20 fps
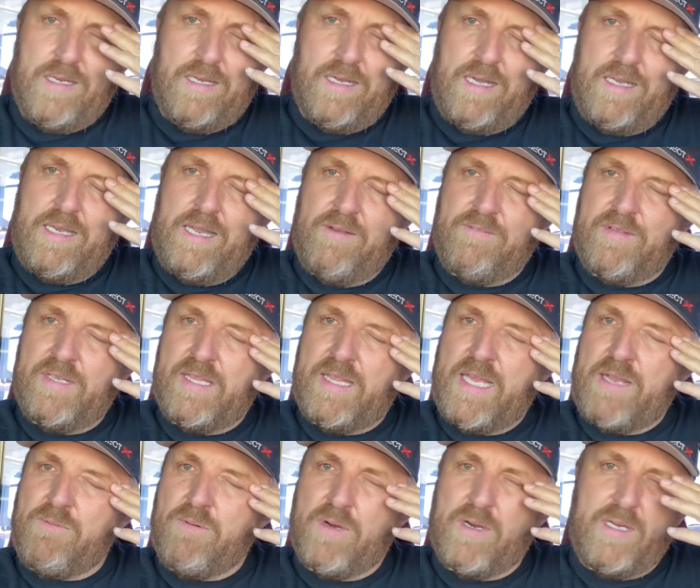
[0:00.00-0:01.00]
I definitely
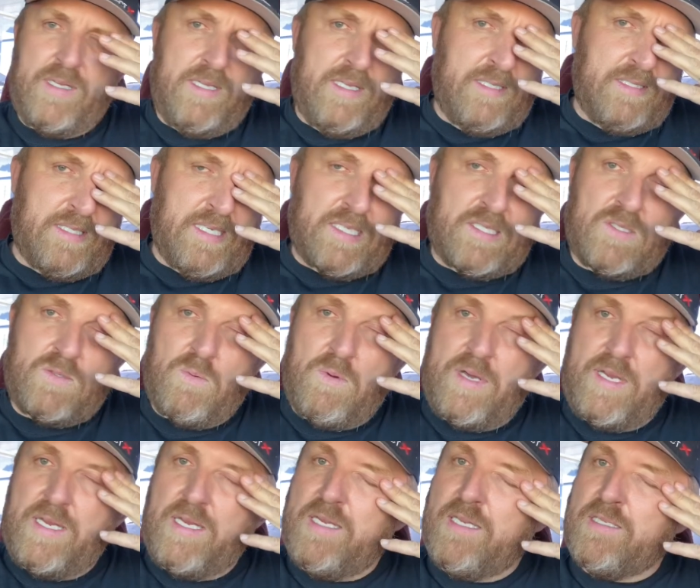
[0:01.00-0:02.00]
think we're in the
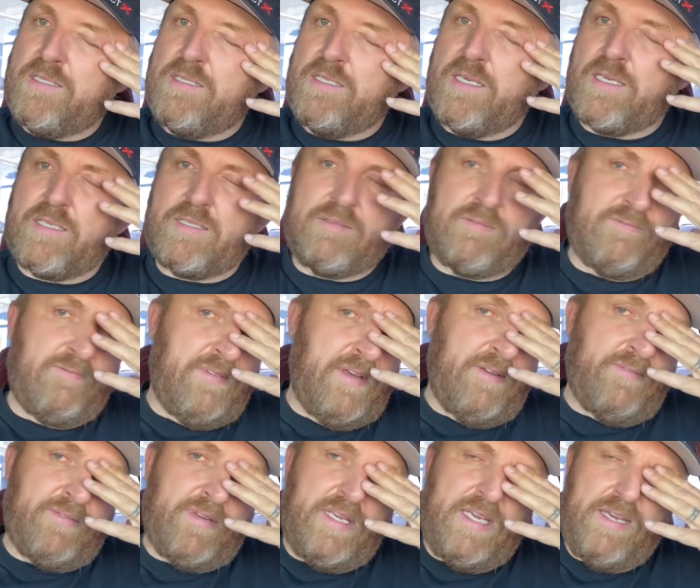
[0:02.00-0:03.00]
620 to
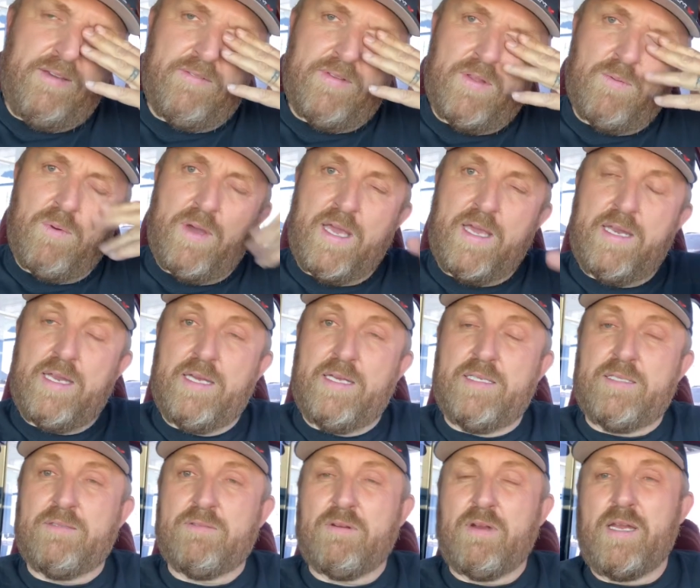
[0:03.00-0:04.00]
650, even the way it
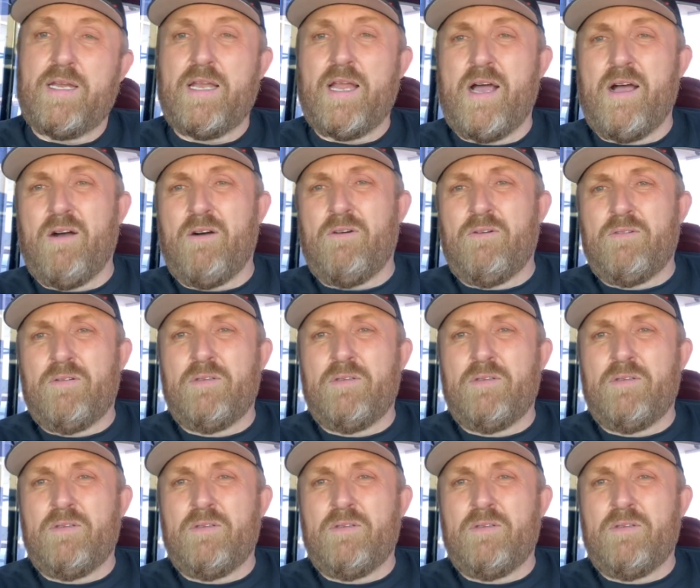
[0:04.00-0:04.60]
is right now.